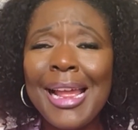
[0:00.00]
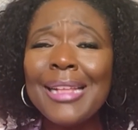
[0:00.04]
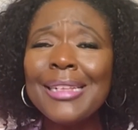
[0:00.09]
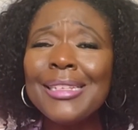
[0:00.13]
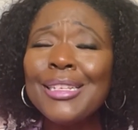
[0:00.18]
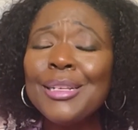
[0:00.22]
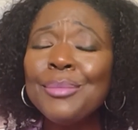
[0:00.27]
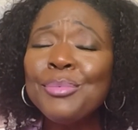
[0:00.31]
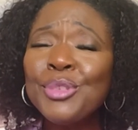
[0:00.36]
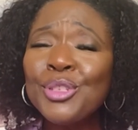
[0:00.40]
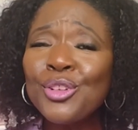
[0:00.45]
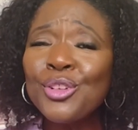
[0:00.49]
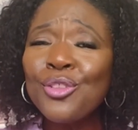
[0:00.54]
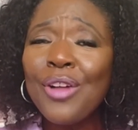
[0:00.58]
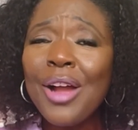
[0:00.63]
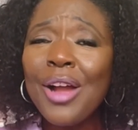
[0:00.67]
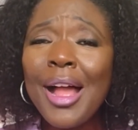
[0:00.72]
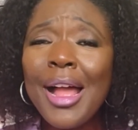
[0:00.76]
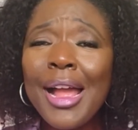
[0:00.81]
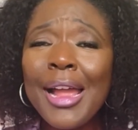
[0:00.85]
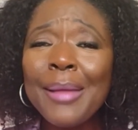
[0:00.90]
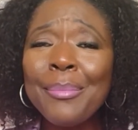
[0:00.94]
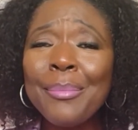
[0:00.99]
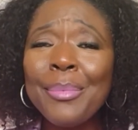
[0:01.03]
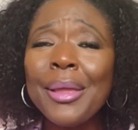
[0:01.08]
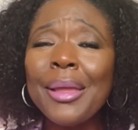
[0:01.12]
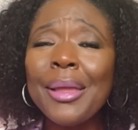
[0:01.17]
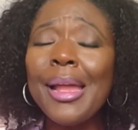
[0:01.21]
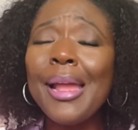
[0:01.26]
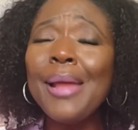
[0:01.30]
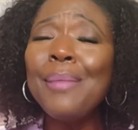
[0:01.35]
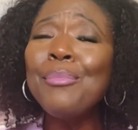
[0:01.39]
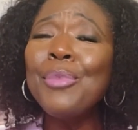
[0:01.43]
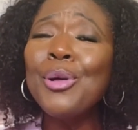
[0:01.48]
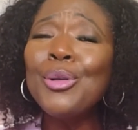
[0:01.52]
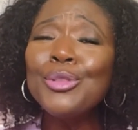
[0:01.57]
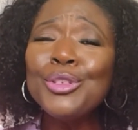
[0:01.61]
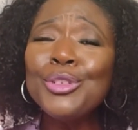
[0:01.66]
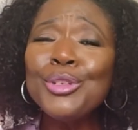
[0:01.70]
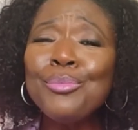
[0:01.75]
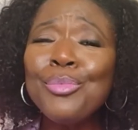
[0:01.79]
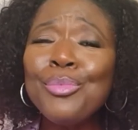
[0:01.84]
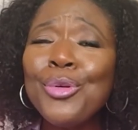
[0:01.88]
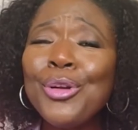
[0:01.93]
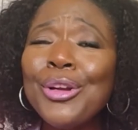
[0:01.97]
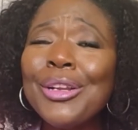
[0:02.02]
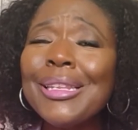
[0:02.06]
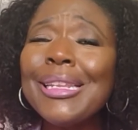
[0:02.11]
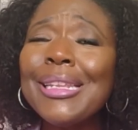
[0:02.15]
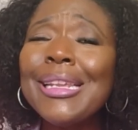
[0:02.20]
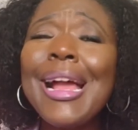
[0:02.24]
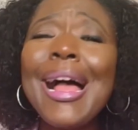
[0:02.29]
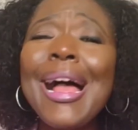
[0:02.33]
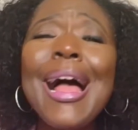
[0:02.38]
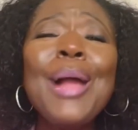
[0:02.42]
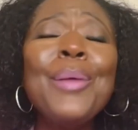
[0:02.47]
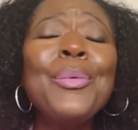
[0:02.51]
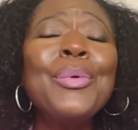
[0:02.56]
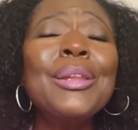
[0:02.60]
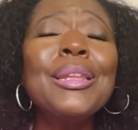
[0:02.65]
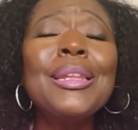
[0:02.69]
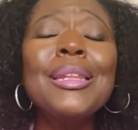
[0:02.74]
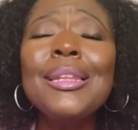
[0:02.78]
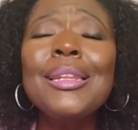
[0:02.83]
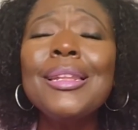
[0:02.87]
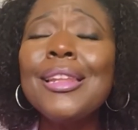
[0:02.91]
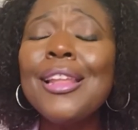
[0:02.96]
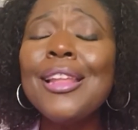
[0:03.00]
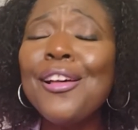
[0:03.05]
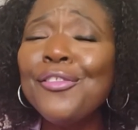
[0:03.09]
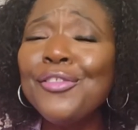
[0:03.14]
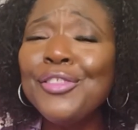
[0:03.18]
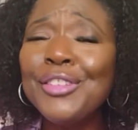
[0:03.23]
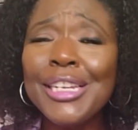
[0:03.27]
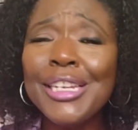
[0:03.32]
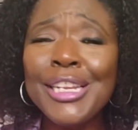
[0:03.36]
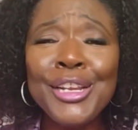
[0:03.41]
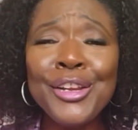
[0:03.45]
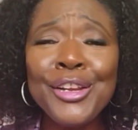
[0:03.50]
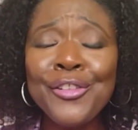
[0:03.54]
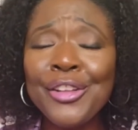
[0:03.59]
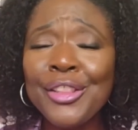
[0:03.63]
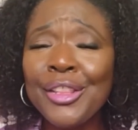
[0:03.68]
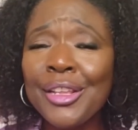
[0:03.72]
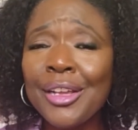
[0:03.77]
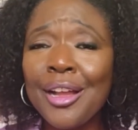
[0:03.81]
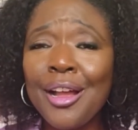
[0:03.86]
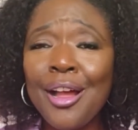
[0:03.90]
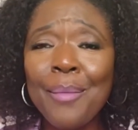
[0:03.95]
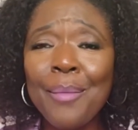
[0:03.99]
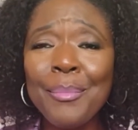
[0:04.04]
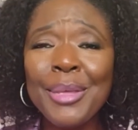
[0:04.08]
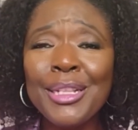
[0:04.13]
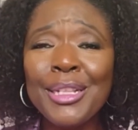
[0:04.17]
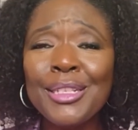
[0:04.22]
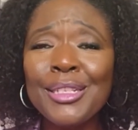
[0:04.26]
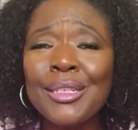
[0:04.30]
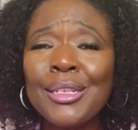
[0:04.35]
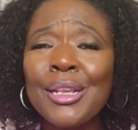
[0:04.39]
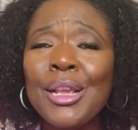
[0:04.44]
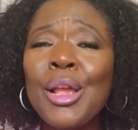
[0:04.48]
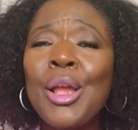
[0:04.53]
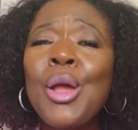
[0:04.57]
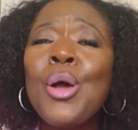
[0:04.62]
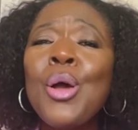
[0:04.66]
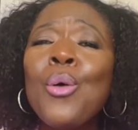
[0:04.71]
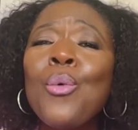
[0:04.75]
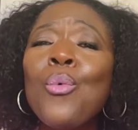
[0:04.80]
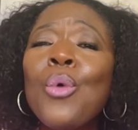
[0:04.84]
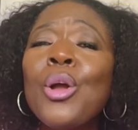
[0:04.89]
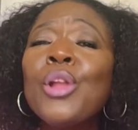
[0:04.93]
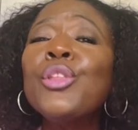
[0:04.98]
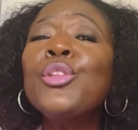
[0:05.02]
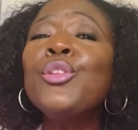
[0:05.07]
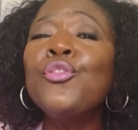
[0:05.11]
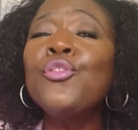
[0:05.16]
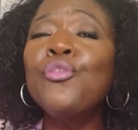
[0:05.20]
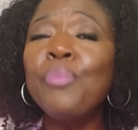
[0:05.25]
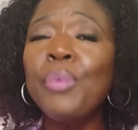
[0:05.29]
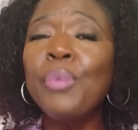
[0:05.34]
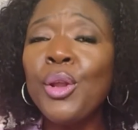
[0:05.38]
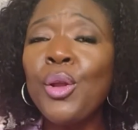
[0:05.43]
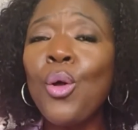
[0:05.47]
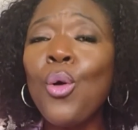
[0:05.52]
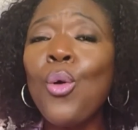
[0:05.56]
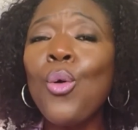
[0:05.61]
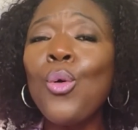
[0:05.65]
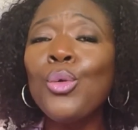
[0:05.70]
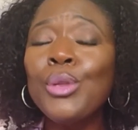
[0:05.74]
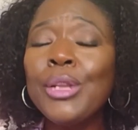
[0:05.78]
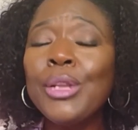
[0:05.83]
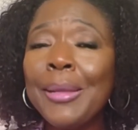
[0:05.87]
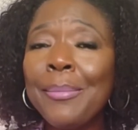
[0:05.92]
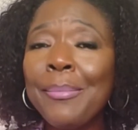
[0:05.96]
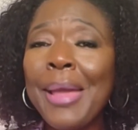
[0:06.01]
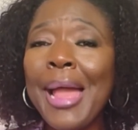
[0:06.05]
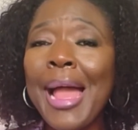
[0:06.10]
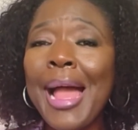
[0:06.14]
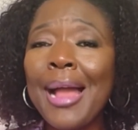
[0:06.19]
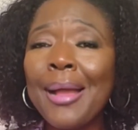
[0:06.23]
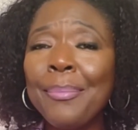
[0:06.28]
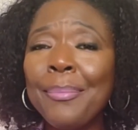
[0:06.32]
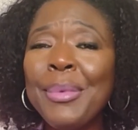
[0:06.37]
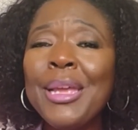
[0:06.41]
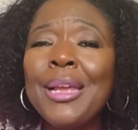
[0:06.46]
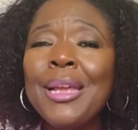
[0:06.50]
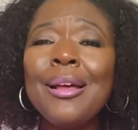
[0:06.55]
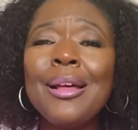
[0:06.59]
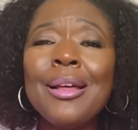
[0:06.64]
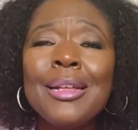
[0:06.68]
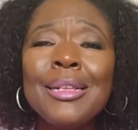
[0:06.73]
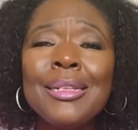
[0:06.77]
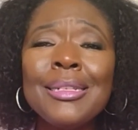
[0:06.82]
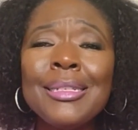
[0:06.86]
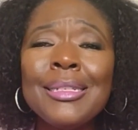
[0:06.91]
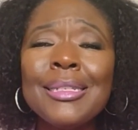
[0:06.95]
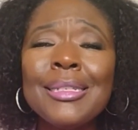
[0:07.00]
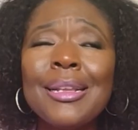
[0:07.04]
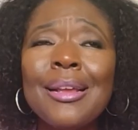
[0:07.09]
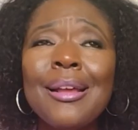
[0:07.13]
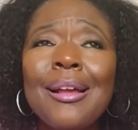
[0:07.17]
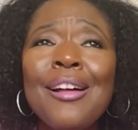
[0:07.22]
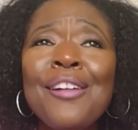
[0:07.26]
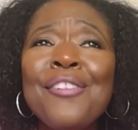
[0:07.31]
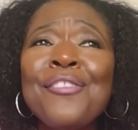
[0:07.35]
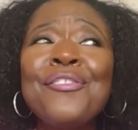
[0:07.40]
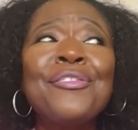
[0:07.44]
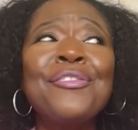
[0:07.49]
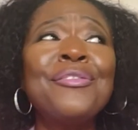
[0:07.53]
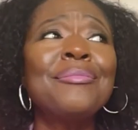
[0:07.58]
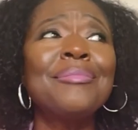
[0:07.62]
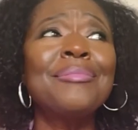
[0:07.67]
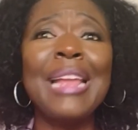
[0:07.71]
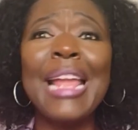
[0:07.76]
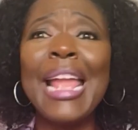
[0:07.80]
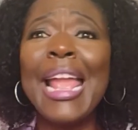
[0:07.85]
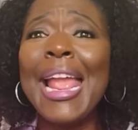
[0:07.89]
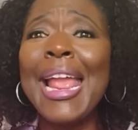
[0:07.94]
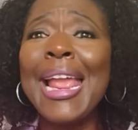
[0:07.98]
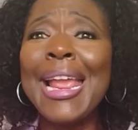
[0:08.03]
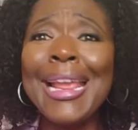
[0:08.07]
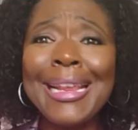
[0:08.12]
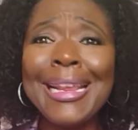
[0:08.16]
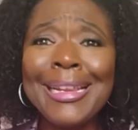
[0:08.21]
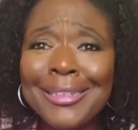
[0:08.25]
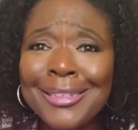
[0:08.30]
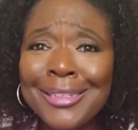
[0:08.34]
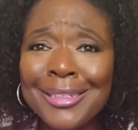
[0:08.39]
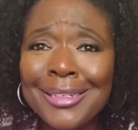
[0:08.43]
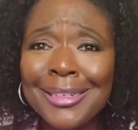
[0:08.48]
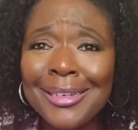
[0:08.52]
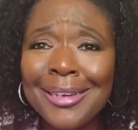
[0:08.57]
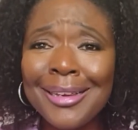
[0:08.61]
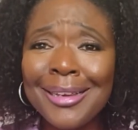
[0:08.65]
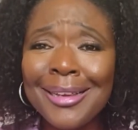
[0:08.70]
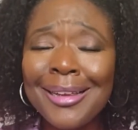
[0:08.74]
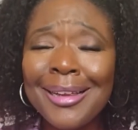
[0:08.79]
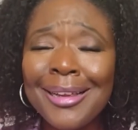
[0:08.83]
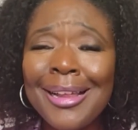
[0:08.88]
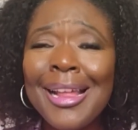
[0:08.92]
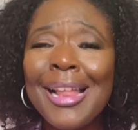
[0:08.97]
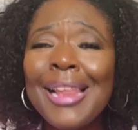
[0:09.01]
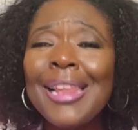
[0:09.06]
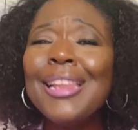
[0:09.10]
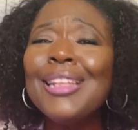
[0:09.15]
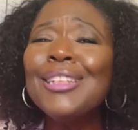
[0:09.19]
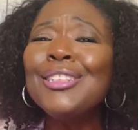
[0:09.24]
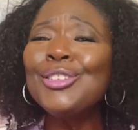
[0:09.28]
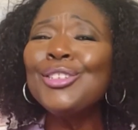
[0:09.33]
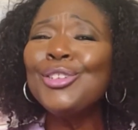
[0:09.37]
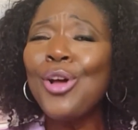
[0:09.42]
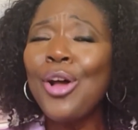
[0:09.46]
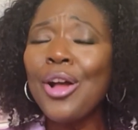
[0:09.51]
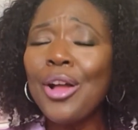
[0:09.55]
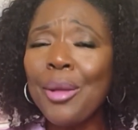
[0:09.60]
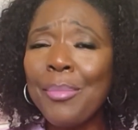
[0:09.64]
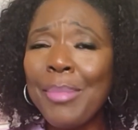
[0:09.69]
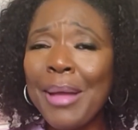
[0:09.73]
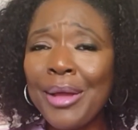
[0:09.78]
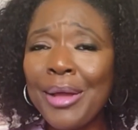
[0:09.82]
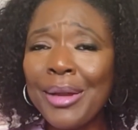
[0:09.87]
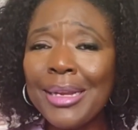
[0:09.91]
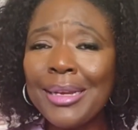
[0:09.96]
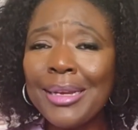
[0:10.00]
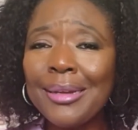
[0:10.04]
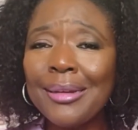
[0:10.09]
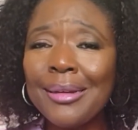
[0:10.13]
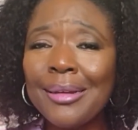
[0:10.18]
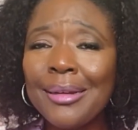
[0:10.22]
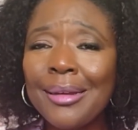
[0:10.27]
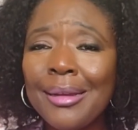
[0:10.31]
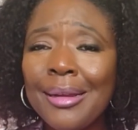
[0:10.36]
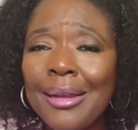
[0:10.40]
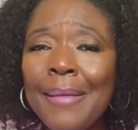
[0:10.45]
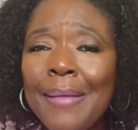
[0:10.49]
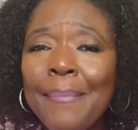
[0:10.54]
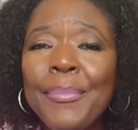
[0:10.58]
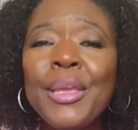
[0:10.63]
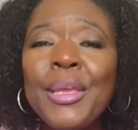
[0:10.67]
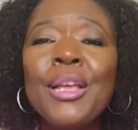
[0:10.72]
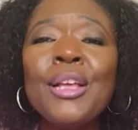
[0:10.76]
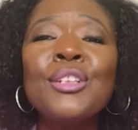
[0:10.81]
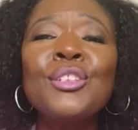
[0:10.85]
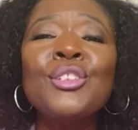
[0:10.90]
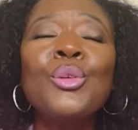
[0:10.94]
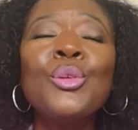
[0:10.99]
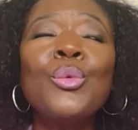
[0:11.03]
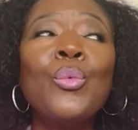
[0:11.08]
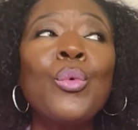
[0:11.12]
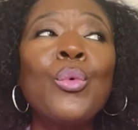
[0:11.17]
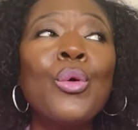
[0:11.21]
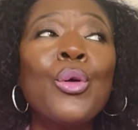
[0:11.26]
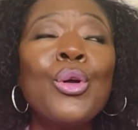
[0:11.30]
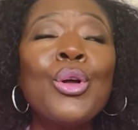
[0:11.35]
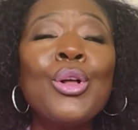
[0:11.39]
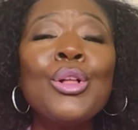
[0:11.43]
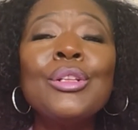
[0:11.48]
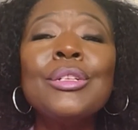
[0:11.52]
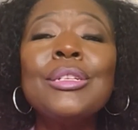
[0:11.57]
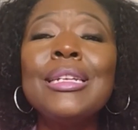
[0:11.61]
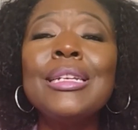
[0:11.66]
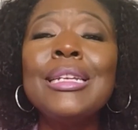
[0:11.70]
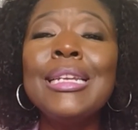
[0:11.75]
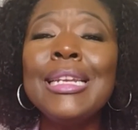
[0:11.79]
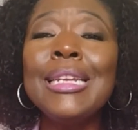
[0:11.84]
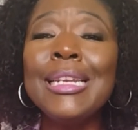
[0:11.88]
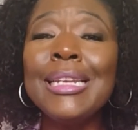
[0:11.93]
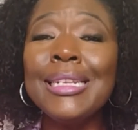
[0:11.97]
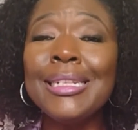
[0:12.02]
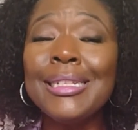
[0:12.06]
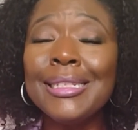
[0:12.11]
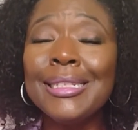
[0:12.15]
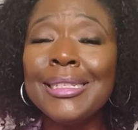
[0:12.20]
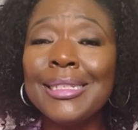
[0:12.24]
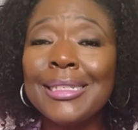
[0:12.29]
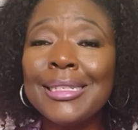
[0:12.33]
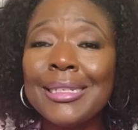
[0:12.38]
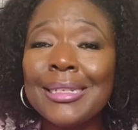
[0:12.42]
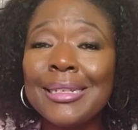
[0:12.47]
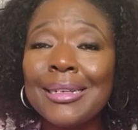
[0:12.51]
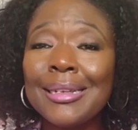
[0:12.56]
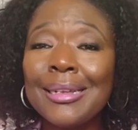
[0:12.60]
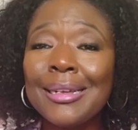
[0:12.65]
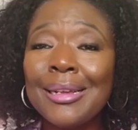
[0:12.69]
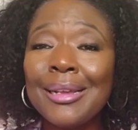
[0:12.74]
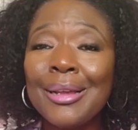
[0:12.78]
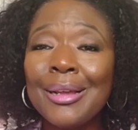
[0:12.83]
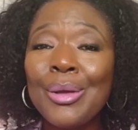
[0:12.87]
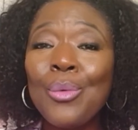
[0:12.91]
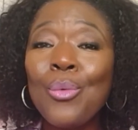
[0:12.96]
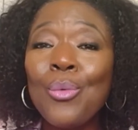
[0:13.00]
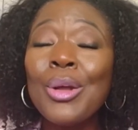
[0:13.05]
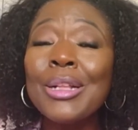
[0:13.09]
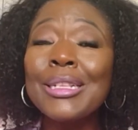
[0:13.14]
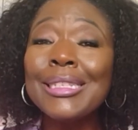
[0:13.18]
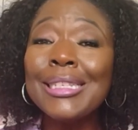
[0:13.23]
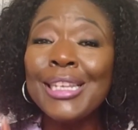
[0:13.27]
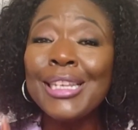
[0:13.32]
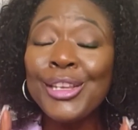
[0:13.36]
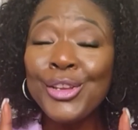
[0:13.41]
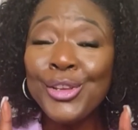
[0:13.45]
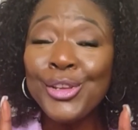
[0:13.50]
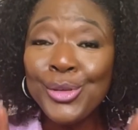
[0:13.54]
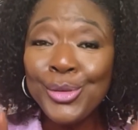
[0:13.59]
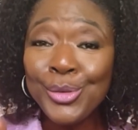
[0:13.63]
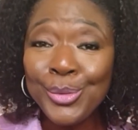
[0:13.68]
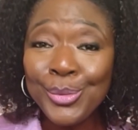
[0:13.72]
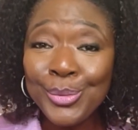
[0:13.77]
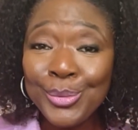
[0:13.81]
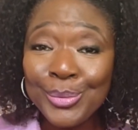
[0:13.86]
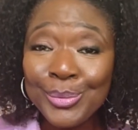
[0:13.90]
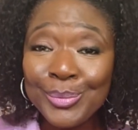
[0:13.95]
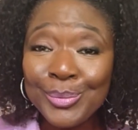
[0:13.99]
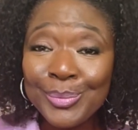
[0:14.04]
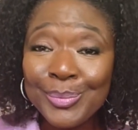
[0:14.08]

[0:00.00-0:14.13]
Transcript: subscribe, and most importantly, I would love to hear in the comments what you've been holding back because of age. Let's talk about it because the world needs what's in you.